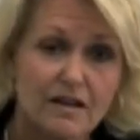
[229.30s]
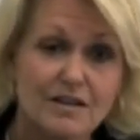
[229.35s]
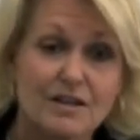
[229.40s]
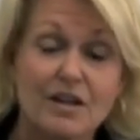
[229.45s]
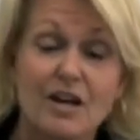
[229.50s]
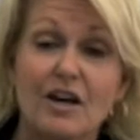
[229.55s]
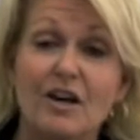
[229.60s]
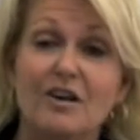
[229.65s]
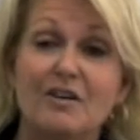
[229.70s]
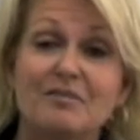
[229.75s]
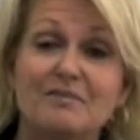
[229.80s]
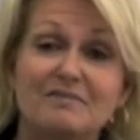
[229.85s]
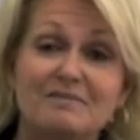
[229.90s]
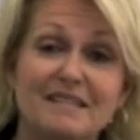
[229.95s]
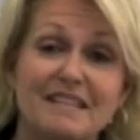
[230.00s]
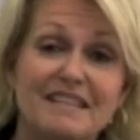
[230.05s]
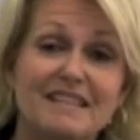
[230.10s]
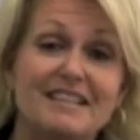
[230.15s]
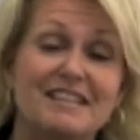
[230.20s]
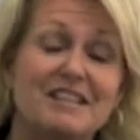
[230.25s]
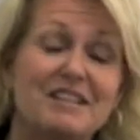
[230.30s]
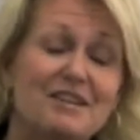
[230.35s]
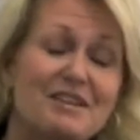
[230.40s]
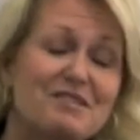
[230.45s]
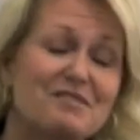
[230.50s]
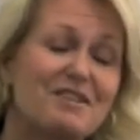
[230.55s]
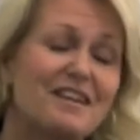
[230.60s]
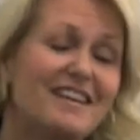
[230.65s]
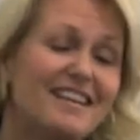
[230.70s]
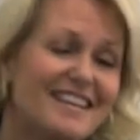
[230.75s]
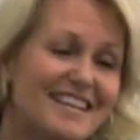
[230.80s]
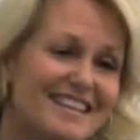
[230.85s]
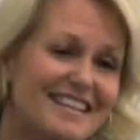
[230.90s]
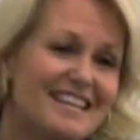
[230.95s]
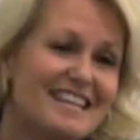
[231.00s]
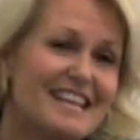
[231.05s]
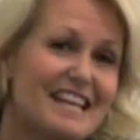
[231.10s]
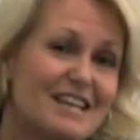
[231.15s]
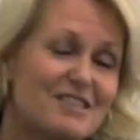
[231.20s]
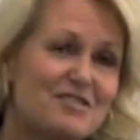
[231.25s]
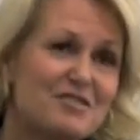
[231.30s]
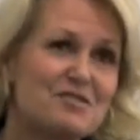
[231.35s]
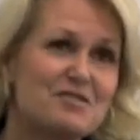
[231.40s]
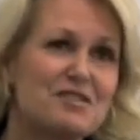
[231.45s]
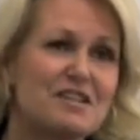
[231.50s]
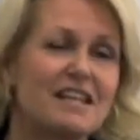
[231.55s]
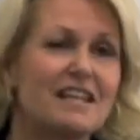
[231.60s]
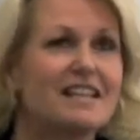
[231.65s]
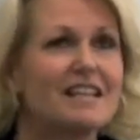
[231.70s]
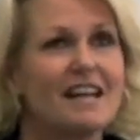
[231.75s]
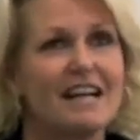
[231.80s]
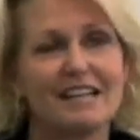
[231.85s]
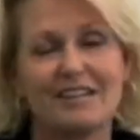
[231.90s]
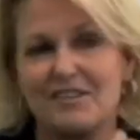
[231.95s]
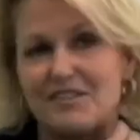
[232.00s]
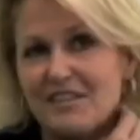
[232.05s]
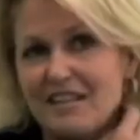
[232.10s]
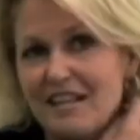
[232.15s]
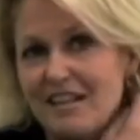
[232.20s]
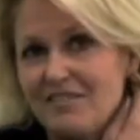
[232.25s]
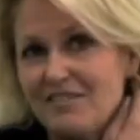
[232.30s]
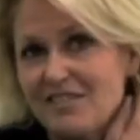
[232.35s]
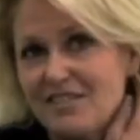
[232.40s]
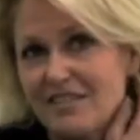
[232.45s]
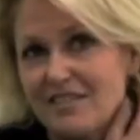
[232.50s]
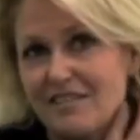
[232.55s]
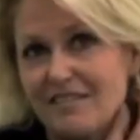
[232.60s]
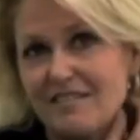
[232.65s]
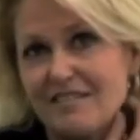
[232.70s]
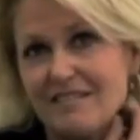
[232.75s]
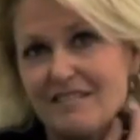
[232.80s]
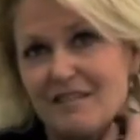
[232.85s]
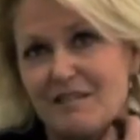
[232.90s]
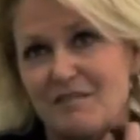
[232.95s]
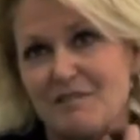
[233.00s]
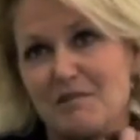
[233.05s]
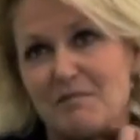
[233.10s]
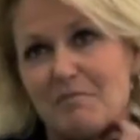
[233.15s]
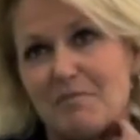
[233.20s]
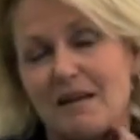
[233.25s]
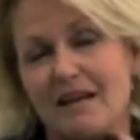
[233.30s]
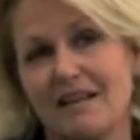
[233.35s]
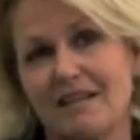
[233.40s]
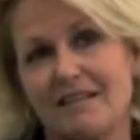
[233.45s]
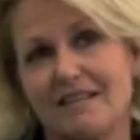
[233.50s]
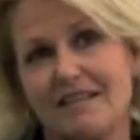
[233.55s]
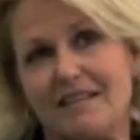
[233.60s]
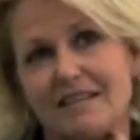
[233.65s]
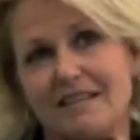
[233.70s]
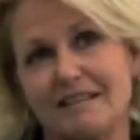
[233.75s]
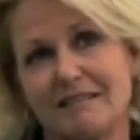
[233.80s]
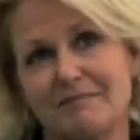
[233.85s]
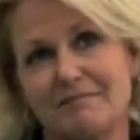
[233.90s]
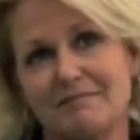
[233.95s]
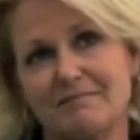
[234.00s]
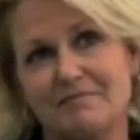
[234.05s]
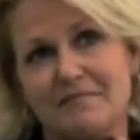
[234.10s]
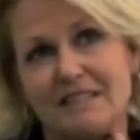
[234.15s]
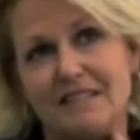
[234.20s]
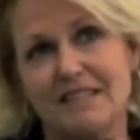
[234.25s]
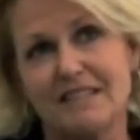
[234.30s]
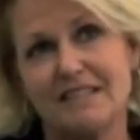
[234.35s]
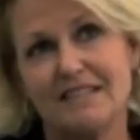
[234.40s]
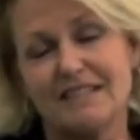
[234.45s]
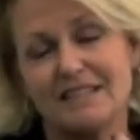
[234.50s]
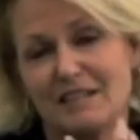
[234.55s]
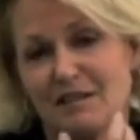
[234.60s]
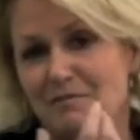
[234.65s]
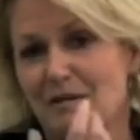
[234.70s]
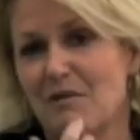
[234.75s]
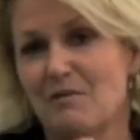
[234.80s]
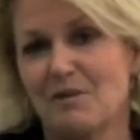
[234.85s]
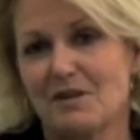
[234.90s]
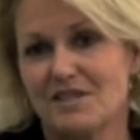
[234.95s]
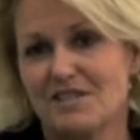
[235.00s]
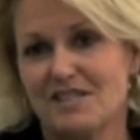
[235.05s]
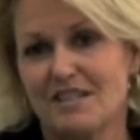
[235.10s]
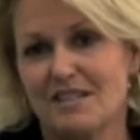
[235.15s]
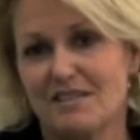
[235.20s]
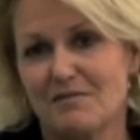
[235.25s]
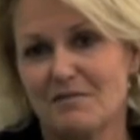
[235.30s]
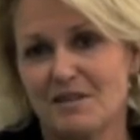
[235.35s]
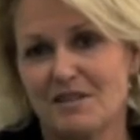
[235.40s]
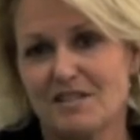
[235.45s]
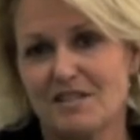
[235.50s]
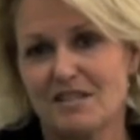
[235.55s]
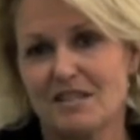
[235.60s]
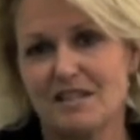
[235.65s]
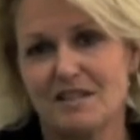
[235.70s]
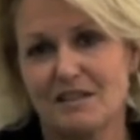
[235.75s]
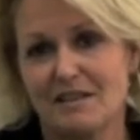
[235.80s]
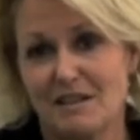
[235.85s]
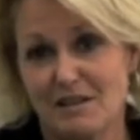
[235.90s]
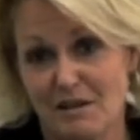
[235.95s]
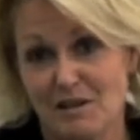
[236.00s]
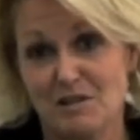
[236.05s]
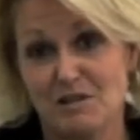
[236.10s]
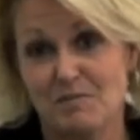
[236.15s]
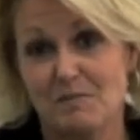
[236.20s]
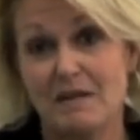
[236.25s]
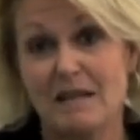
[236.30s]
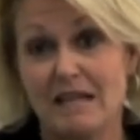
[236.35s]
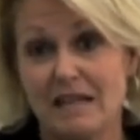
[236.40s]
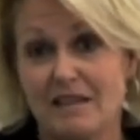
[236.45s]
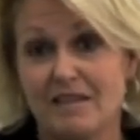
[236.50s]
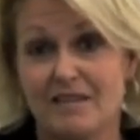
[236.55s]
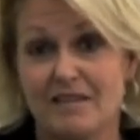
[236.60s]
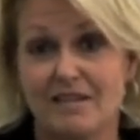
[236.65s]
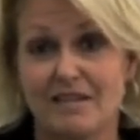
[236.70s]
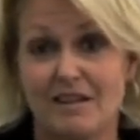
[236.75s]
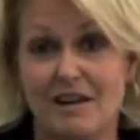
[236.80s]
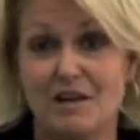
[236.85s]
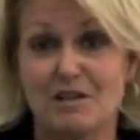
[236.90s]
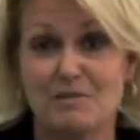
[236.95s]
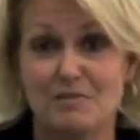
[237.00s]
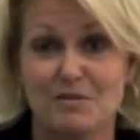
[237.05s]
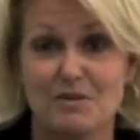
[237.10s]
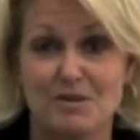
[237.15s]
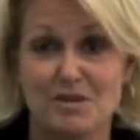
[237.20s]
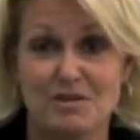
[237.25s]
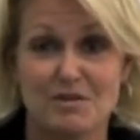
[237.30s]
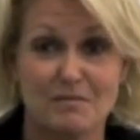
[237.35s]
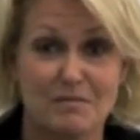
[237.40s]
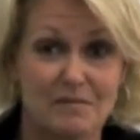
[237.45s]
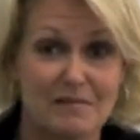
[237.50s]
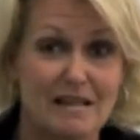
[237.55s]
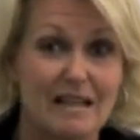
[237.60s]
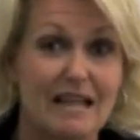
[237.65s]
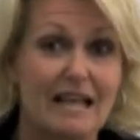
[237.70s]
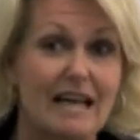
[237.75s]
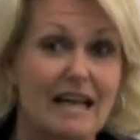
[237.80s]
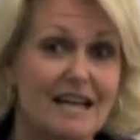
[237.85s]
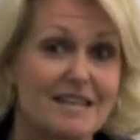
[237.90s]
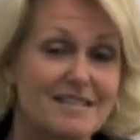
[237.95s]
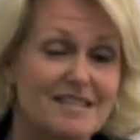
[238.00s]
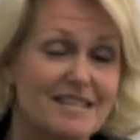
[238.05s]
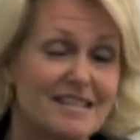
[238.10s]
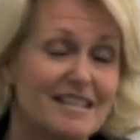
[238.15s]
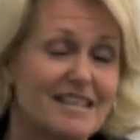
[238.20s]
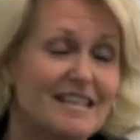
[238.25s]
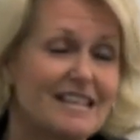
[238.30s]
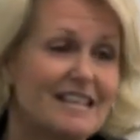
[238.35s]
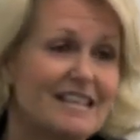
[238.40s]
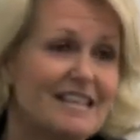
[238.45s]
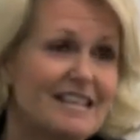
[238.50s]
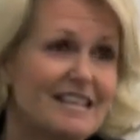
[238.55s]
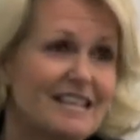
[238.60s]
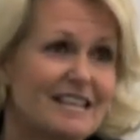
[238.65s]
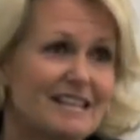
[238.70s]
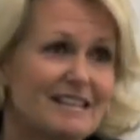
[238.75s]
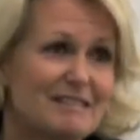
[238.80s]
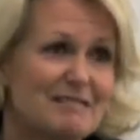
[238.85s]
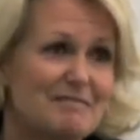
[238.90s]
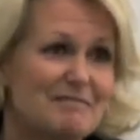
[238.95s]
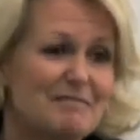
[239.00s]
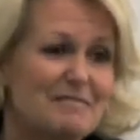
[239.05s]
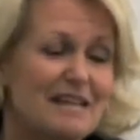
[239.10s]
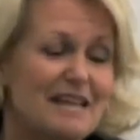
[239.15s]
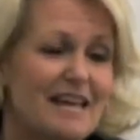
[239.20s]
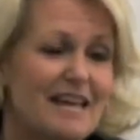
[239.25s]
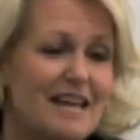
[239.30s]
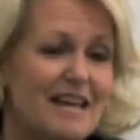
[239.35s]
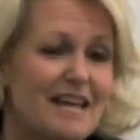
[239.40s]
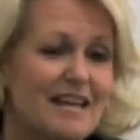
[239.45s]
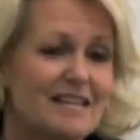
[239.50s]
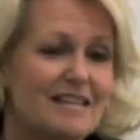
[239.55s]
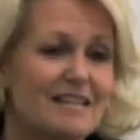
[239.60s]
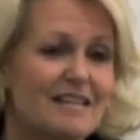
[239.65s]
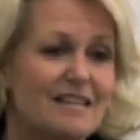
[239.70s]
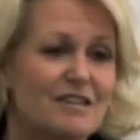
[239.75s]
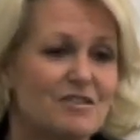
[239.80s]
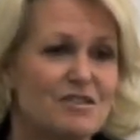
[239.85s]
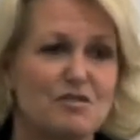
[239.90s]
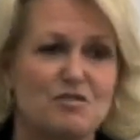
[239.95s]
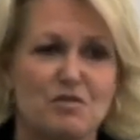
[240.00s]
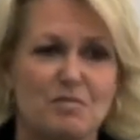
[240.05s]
No. It's interesting. I go down to Penn about once a year, and I speak at the entrepreneurship class. And there's a